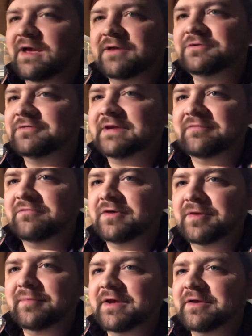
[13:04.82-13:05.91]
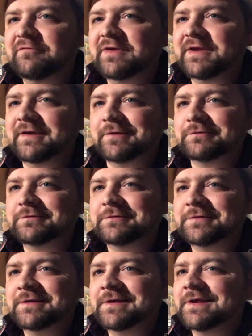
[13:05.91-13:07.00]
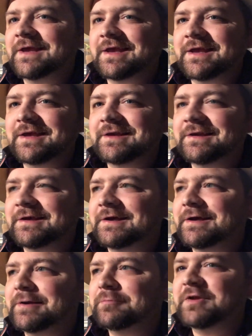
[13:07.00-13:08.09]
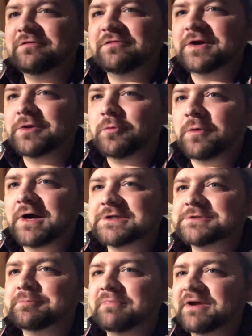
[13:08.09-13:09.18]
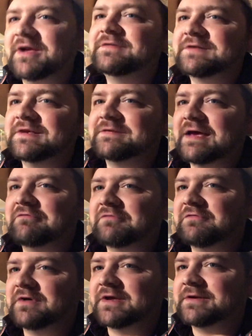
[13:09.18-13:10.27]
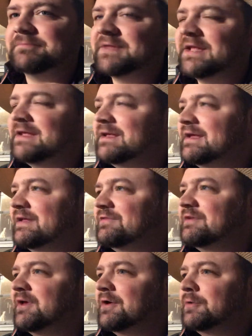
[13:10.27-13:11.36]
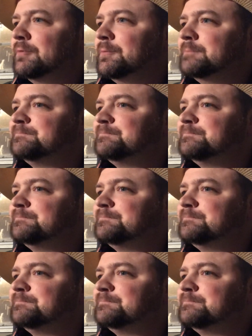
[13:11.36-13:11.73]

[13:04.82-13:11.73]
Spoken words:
guy's just having fun making videos, and they're fun to watch because he's having fun. And so